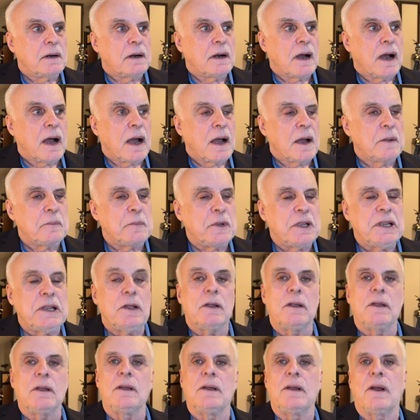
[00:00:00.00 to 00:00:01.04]
I mean,
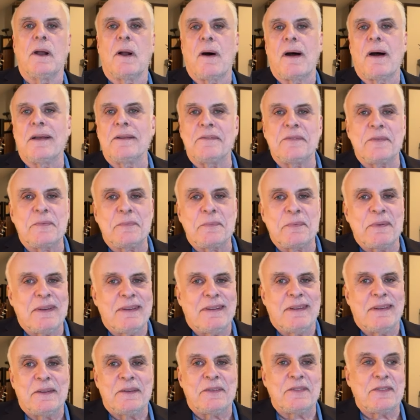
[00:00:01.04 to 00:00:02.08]
you know, it's,
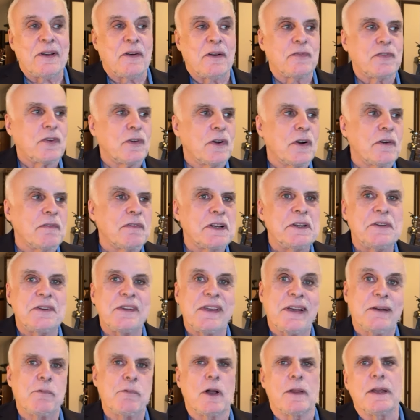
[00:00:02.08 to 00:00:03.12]
it's self-serving to
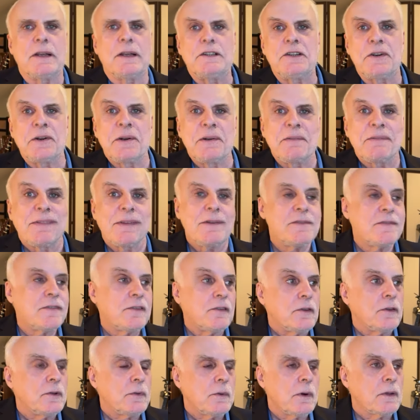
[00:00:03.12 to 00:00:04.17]
say, well, they should have
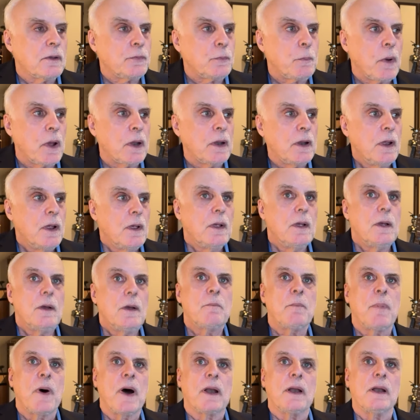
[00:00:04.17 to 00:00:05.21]
listened to us, but
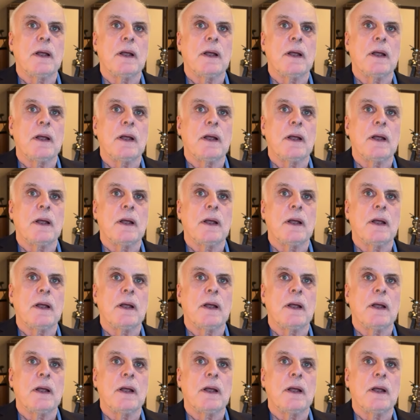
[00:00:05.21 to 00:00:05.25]
but